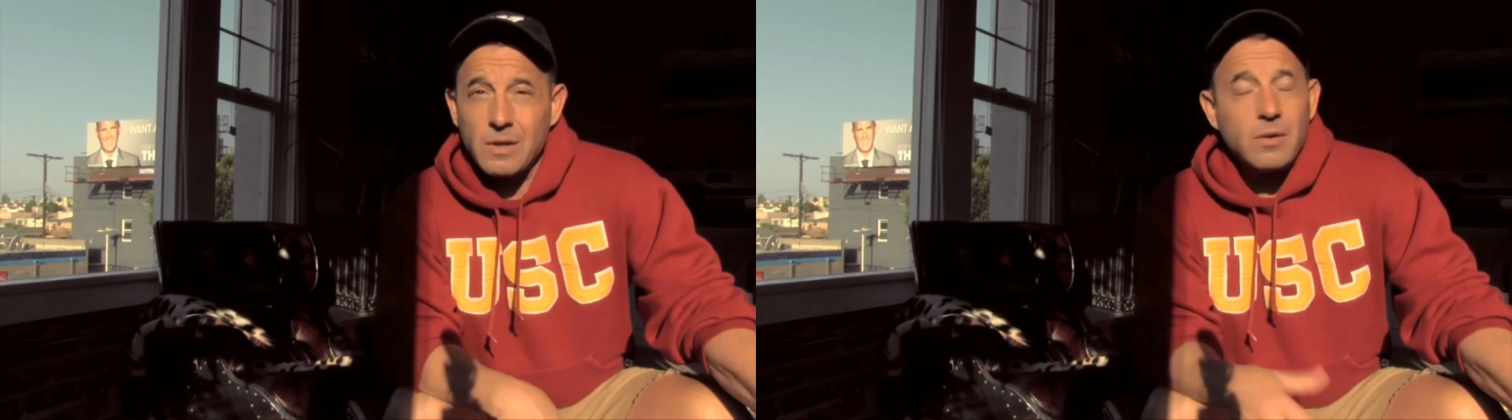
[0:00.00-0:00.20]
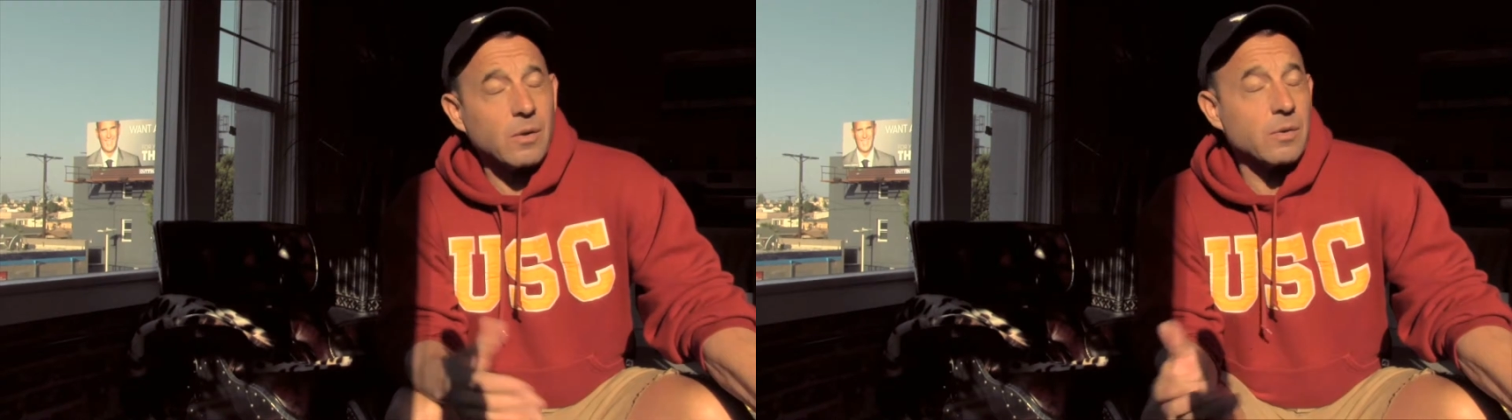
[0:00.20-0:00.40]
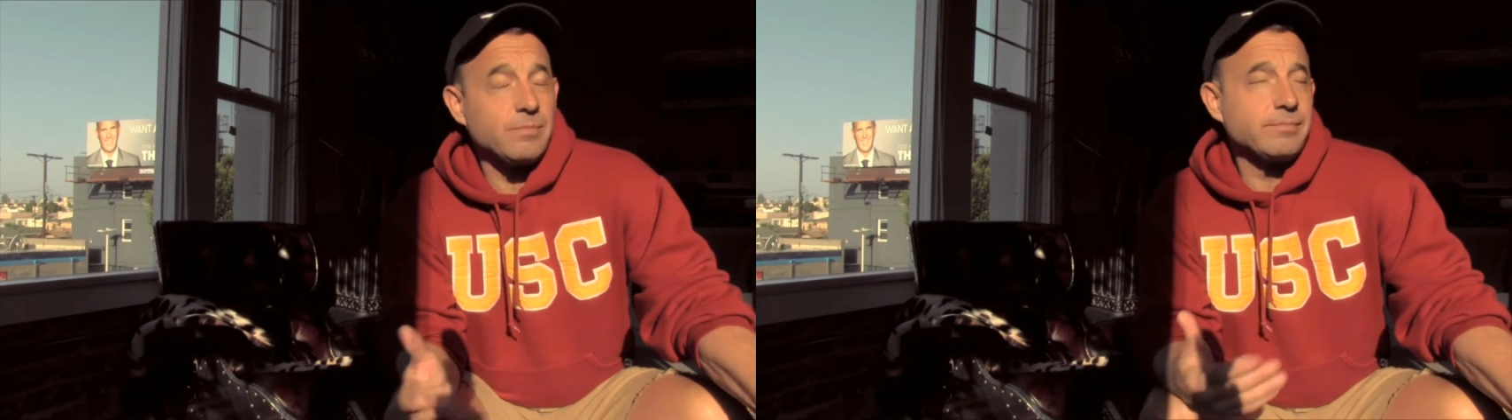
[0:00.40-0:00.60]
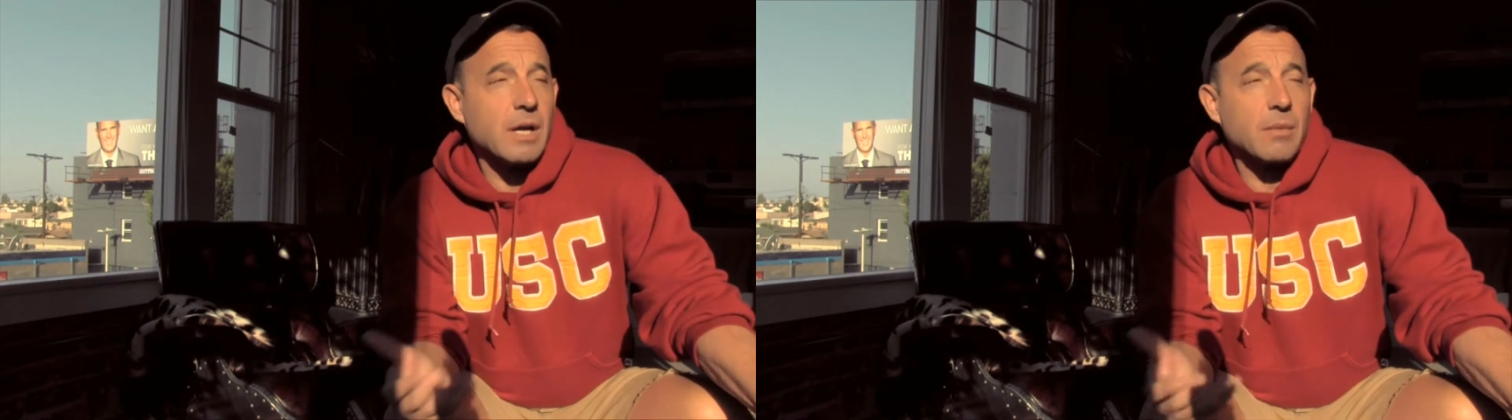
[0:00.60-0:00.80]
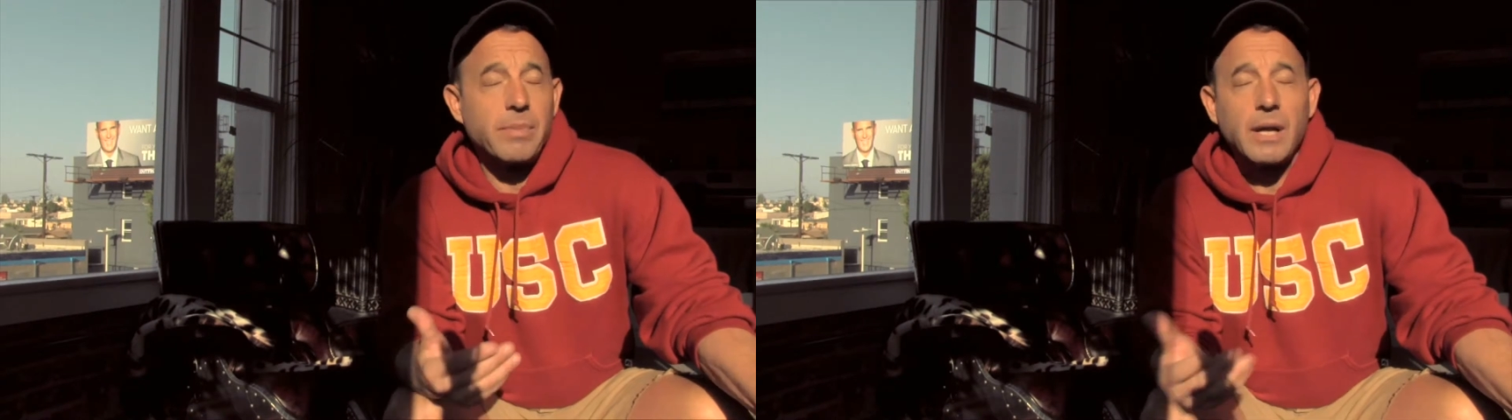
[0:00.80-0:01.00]
or
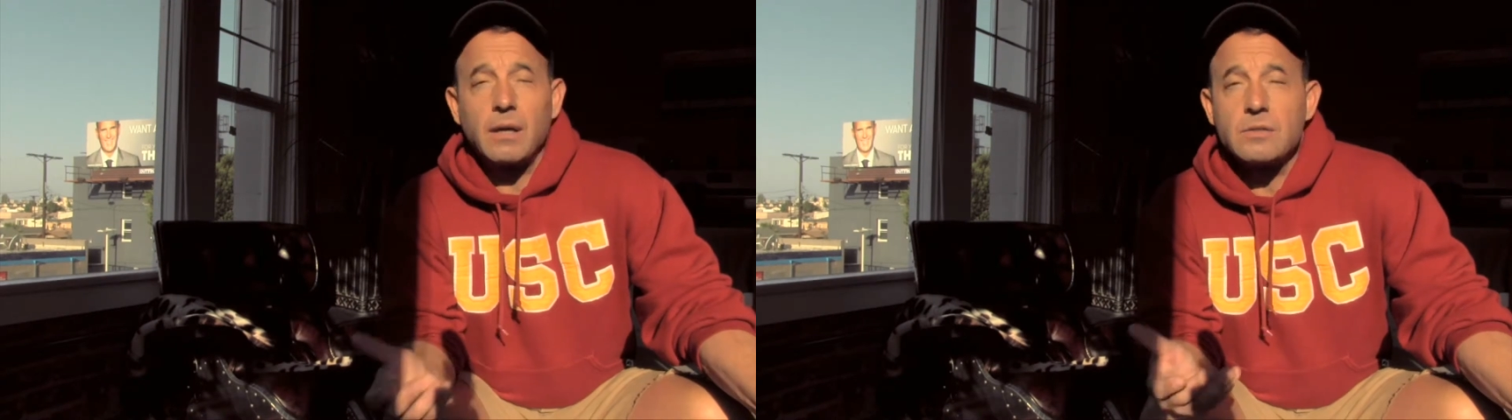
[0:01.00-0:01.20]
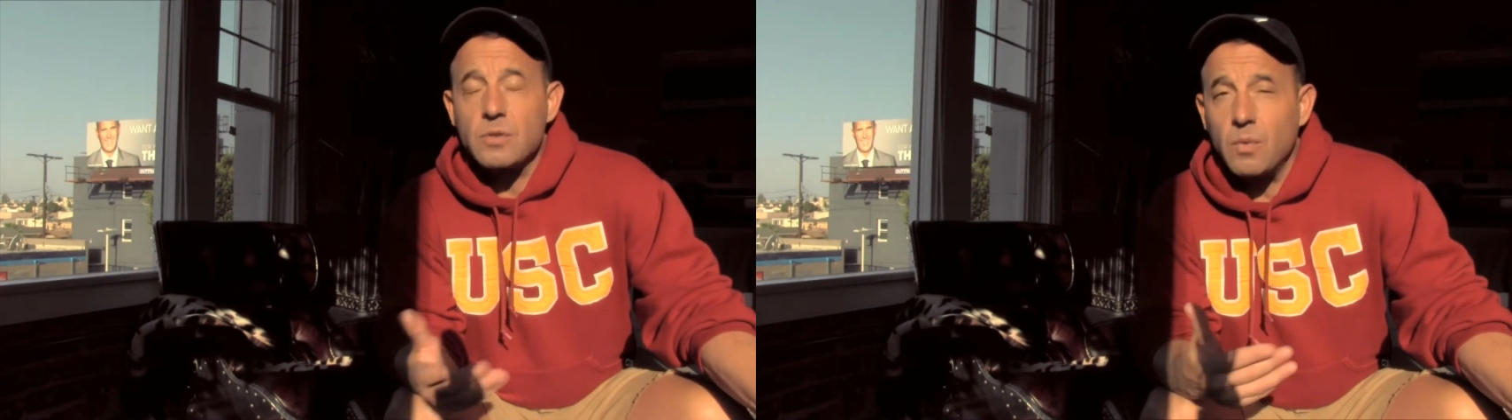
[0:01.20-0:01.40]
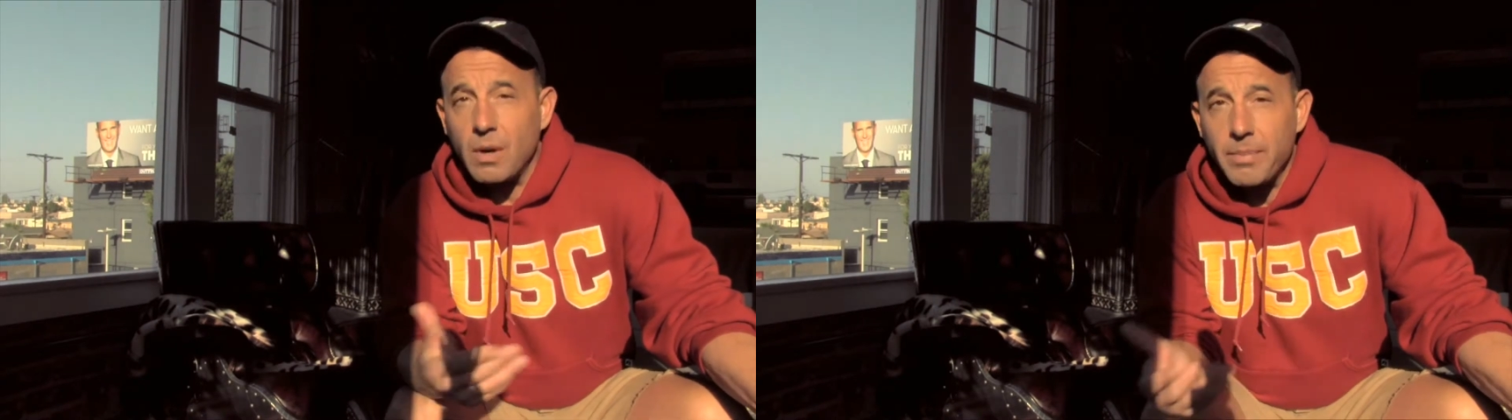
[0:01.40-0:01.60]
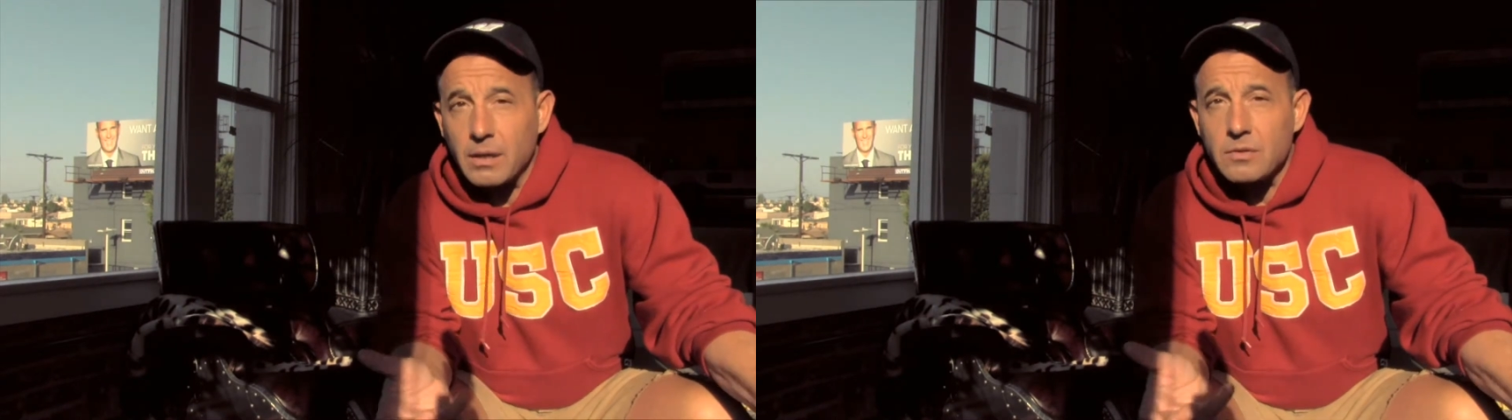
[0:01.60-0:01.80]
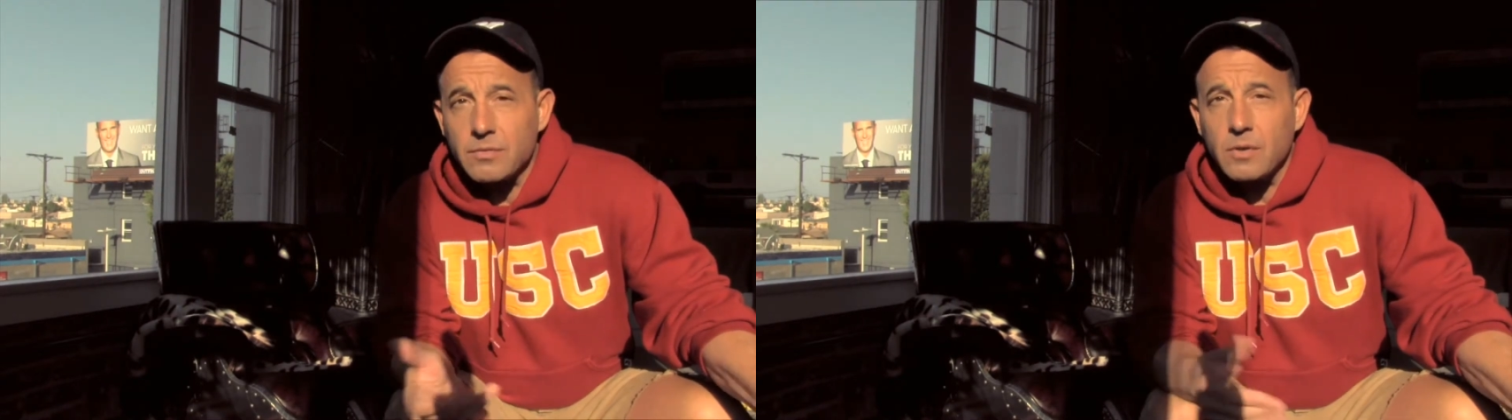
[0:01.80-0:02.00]
who our parents
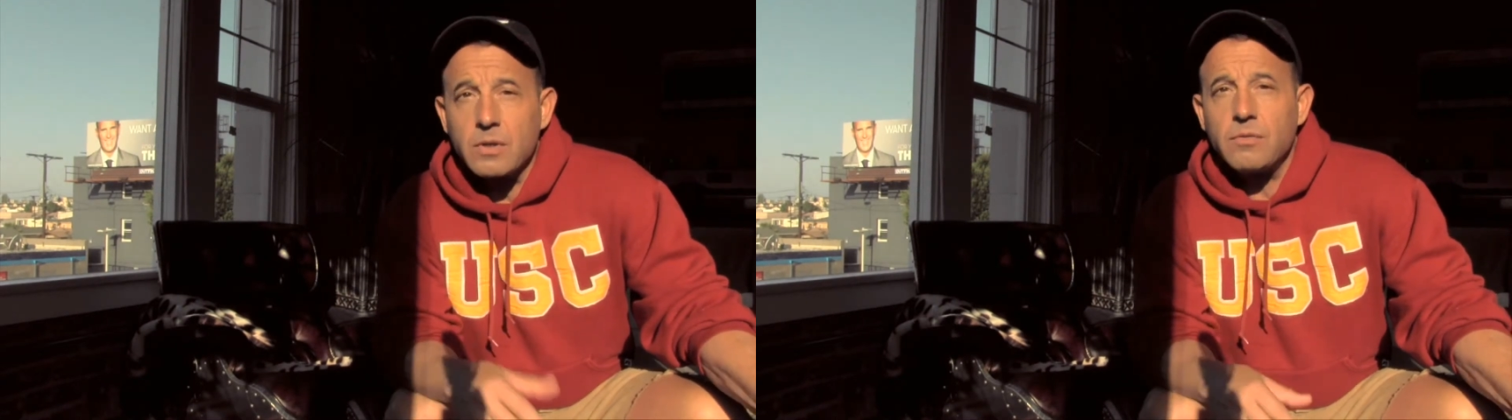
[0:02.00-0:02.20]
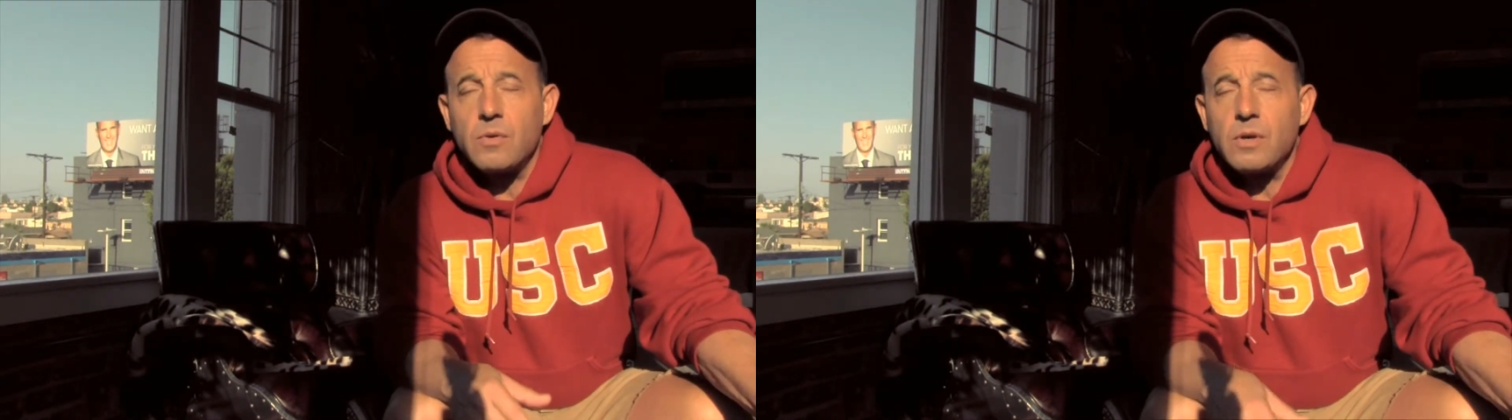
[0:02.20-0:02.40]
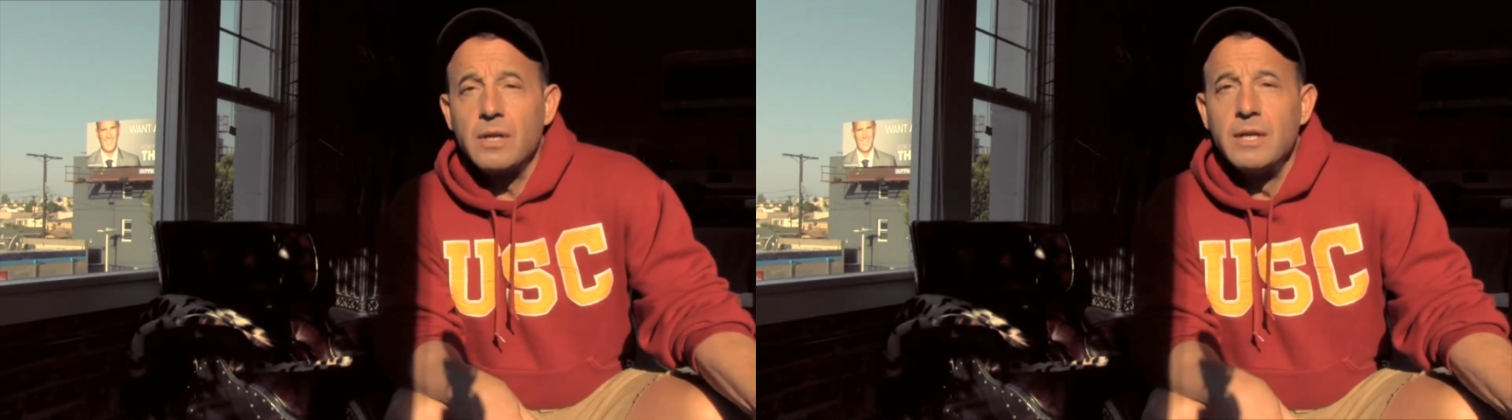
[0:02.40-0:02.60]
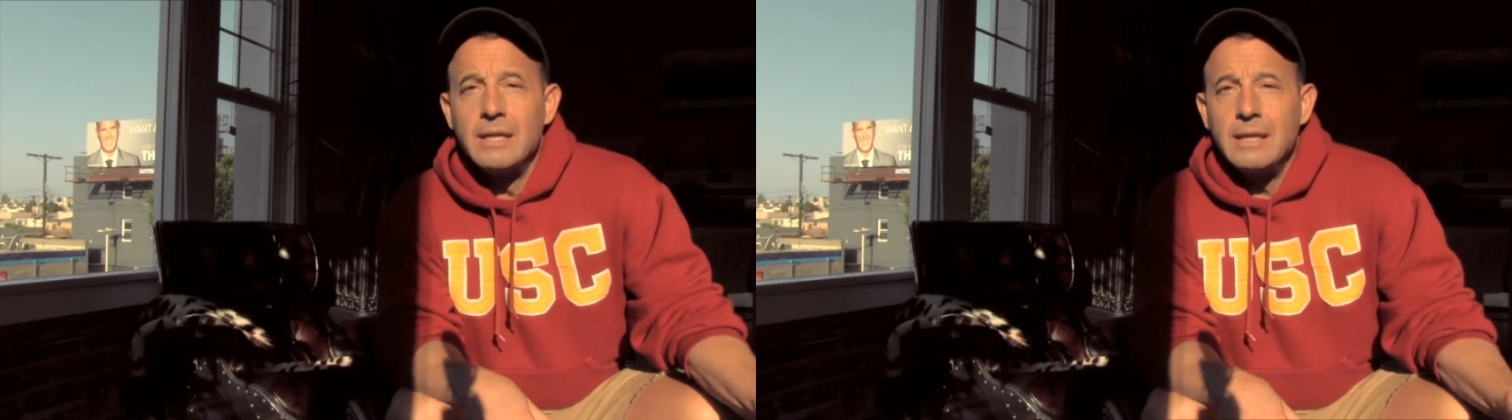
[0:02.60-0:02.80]
voted for.